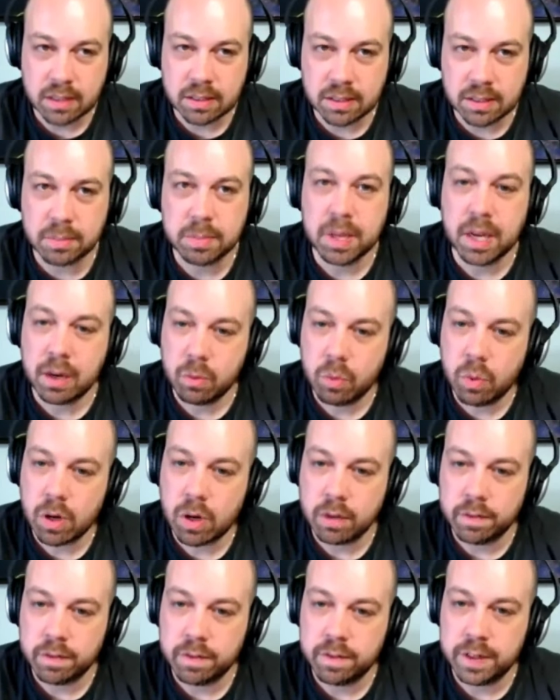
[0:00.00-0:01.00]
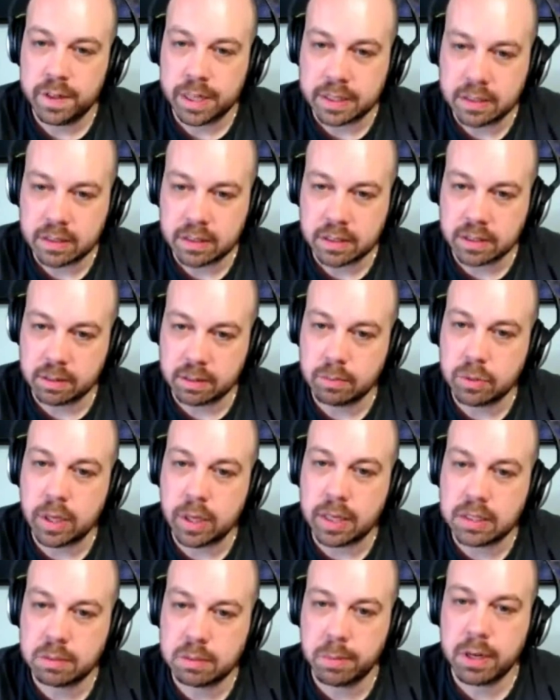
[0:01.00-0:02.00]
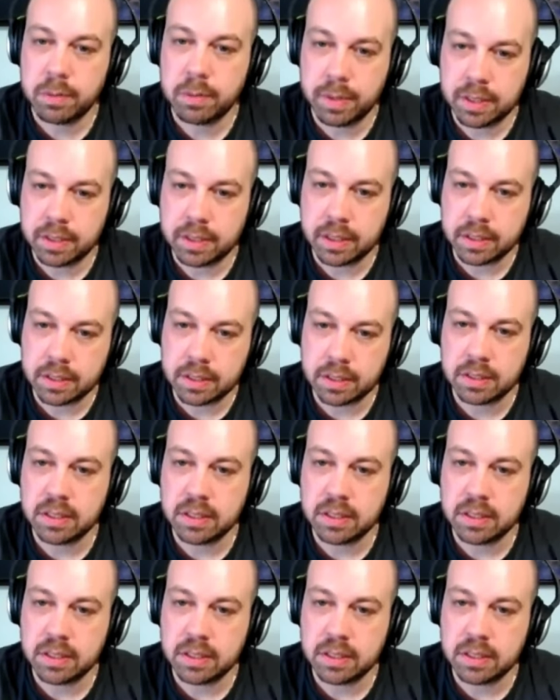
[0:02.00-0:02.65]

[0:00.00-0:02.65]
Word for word: something I want to fix because I'm experimenting